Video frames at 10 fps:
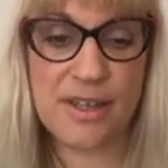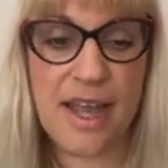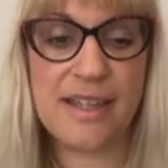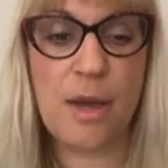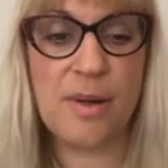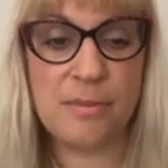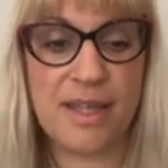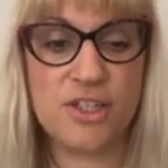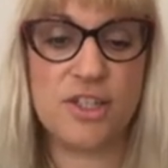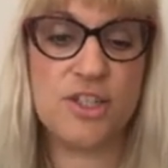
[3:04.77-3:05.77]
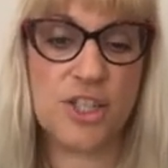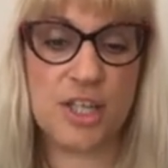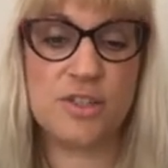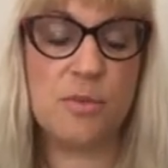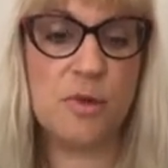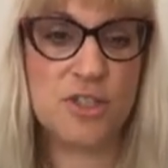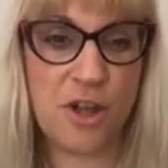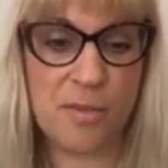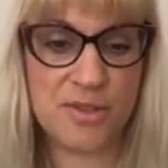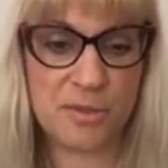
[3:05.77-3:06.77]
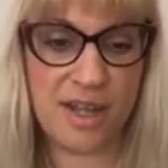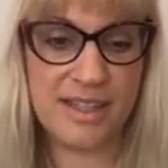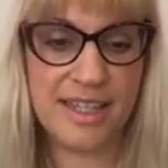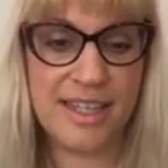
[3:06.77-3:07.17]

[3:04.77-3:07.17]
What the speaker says: and I will mention just the most common one.